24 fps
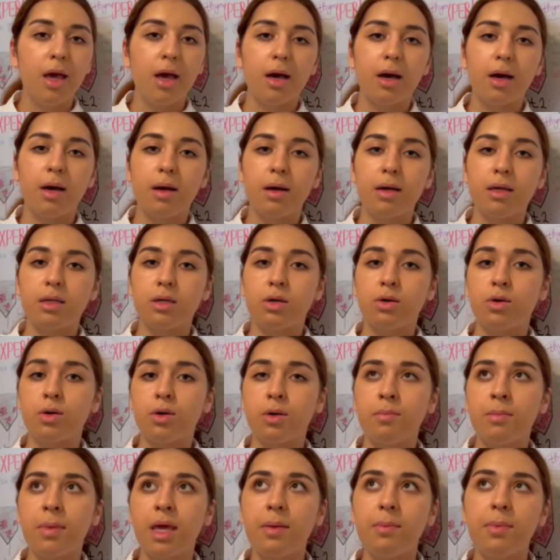or
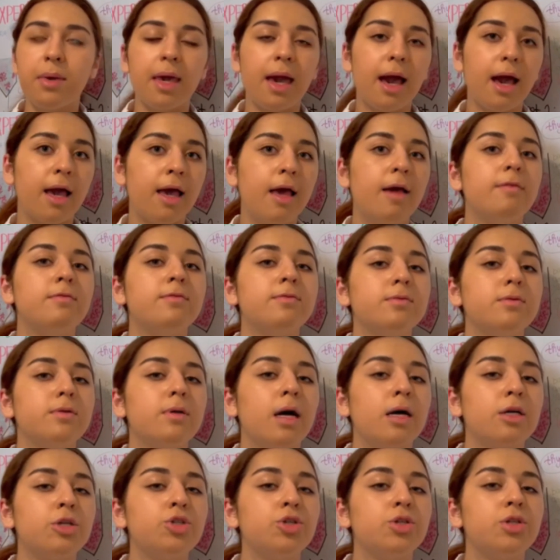maybe I
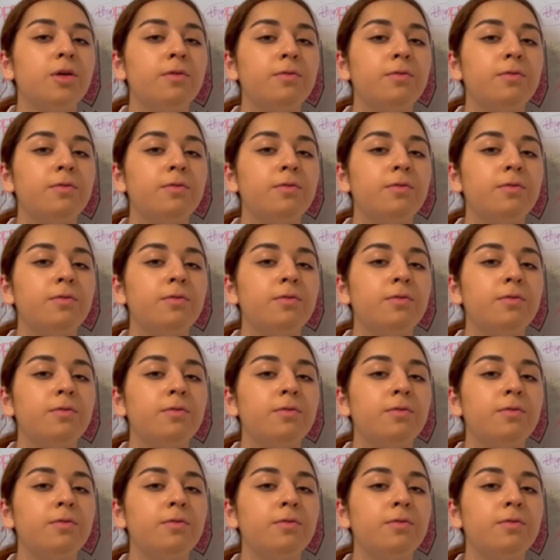should